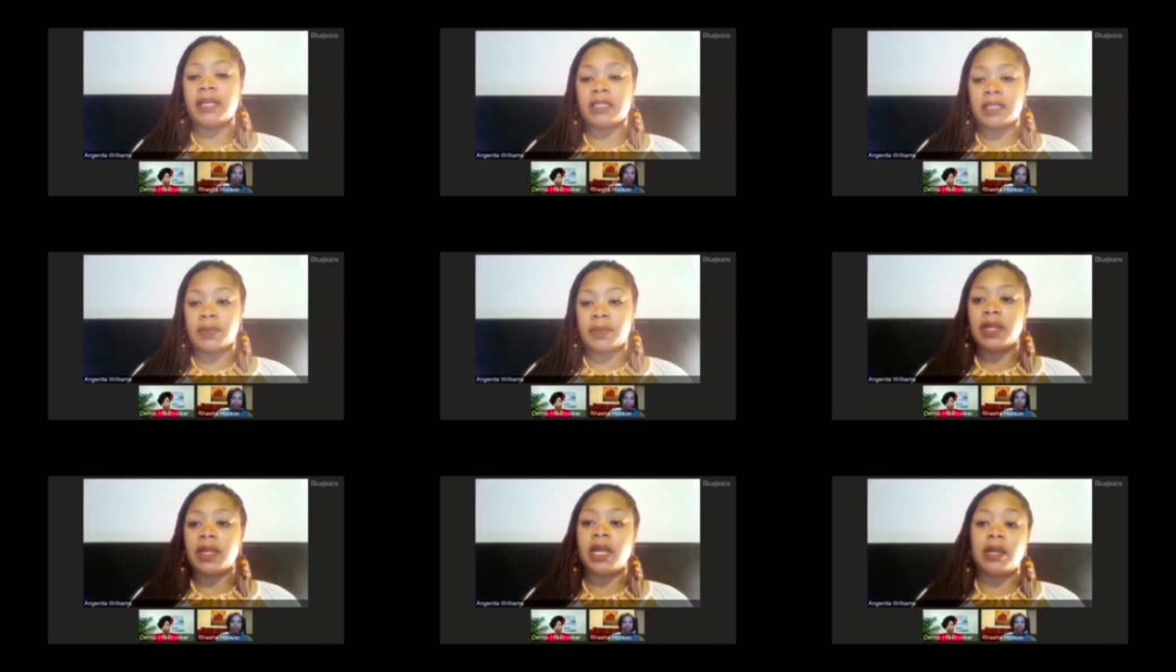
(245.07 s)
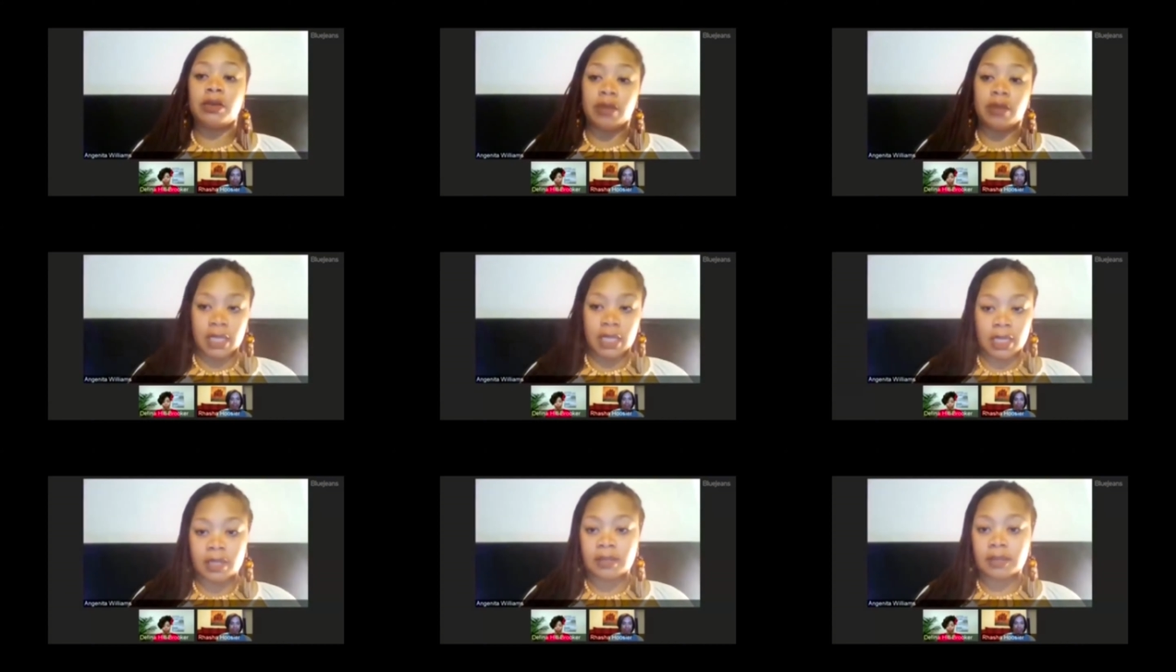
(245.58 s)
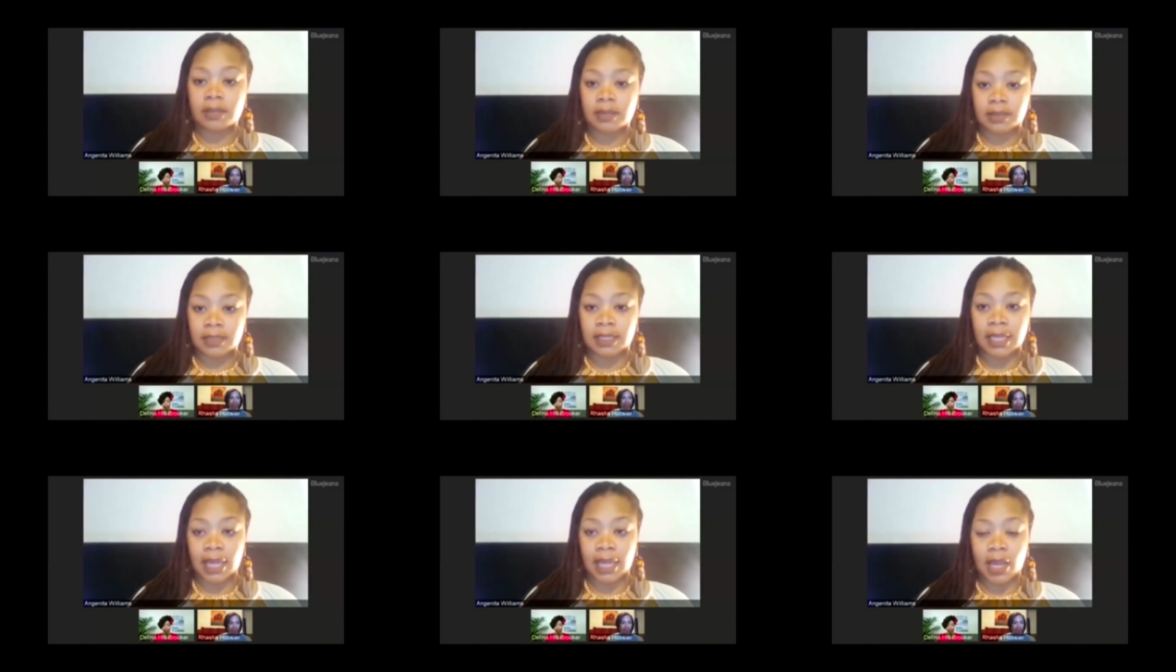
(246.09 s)
something that you need to
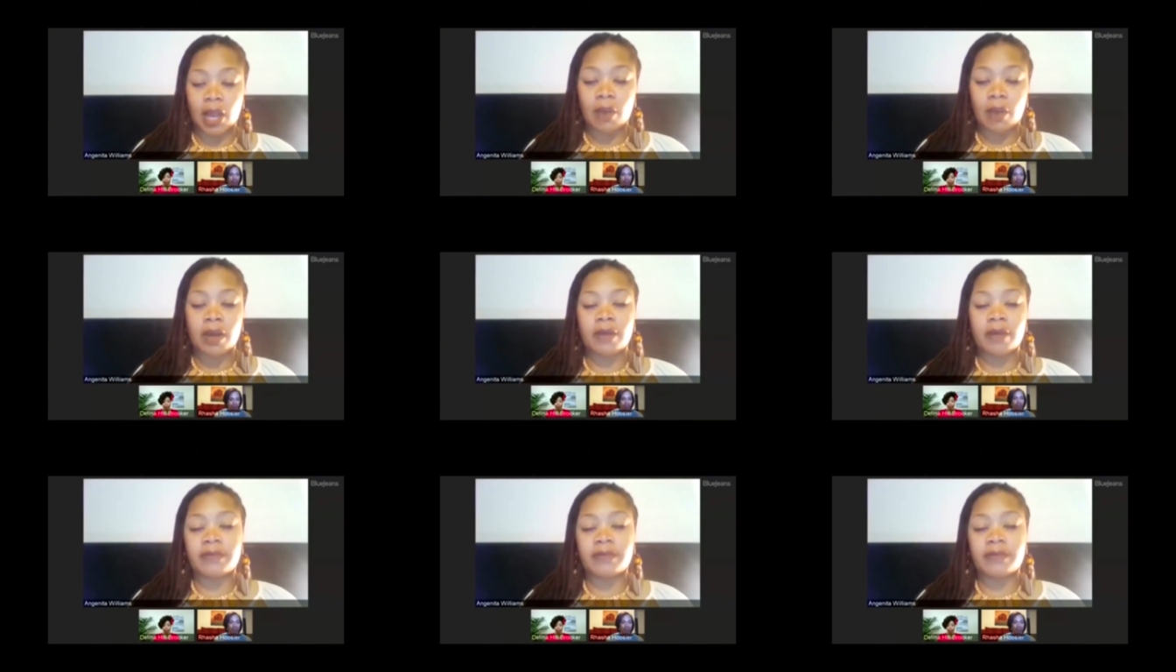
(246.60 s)
let go of.